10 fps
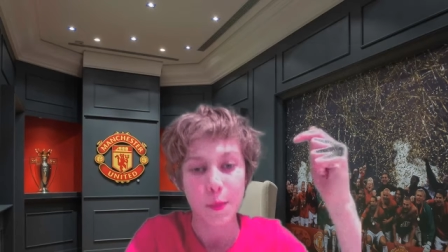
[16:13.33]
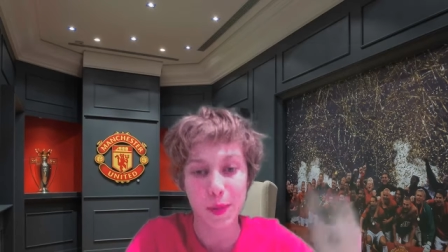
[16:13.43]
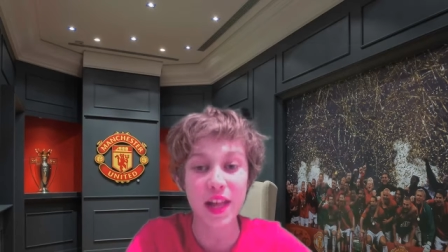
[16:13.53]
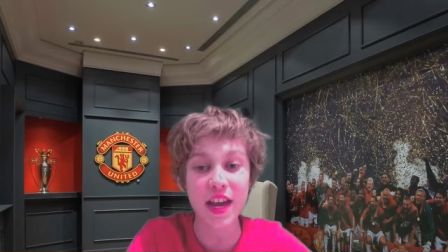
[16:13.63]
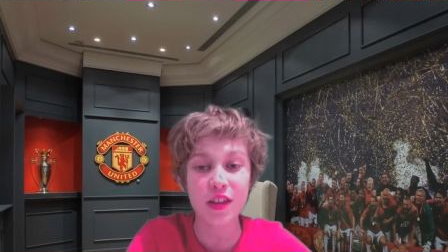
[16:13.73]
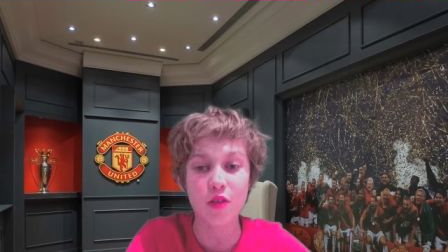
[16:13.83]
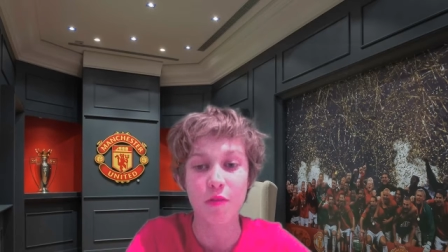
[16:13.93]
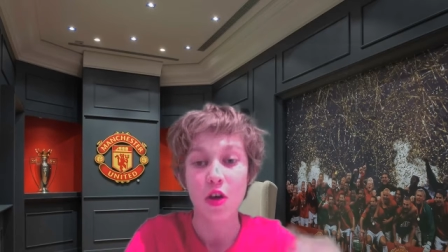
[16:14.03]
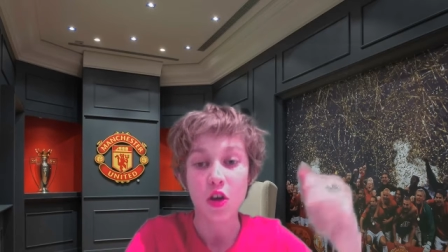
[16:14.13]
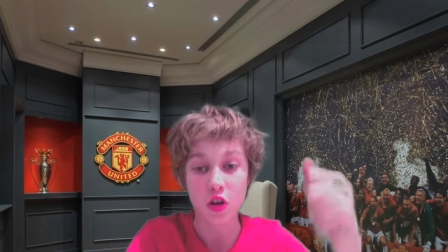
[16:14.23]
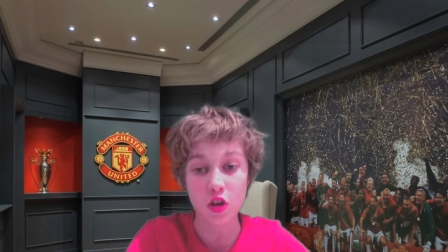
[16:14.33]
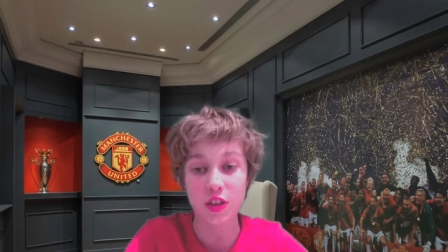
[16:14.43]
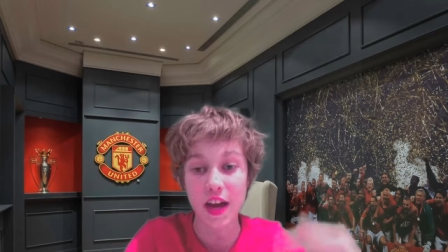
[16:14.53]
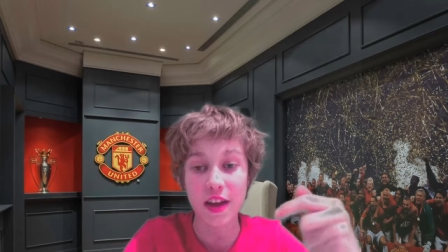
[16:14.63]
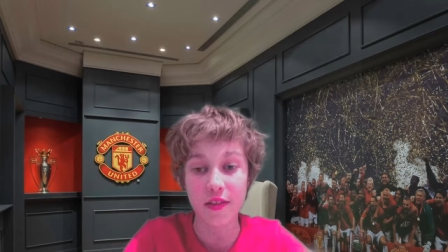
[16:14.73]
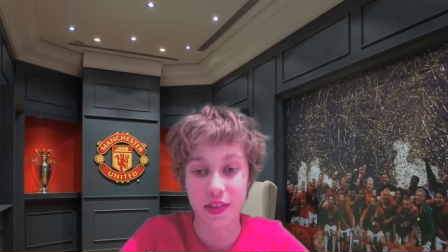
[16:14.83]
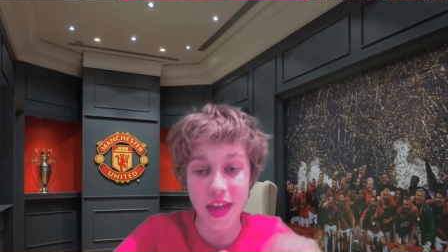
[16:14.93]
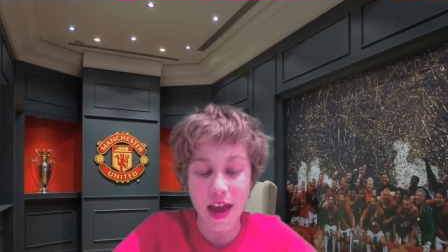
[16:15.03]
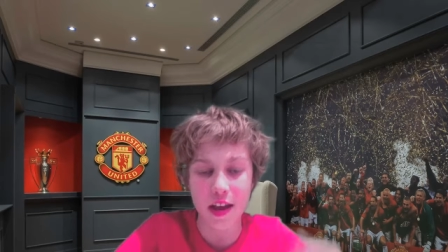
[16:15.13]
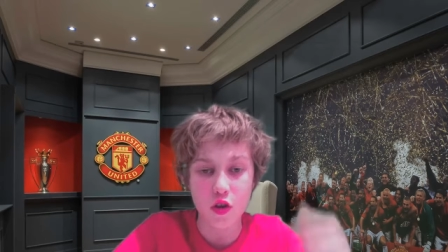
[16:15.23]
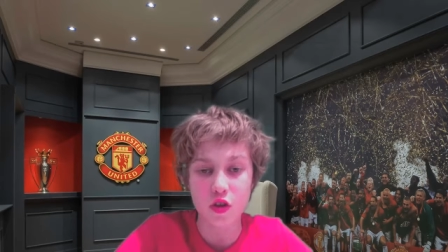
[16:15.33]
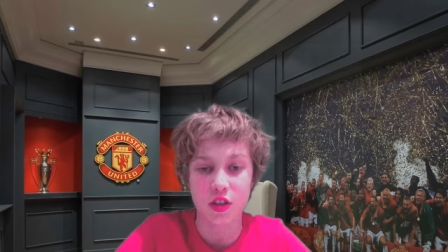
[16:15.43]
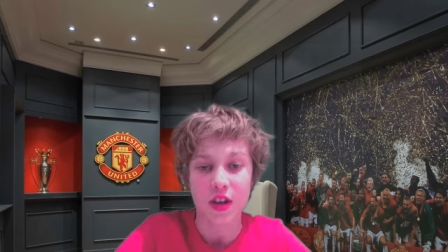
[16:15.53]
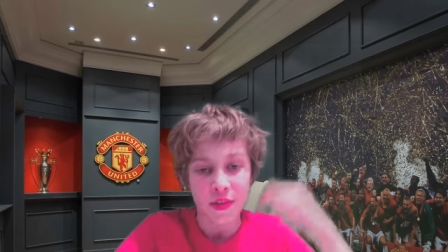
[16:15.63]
Play them, because they're, they're good.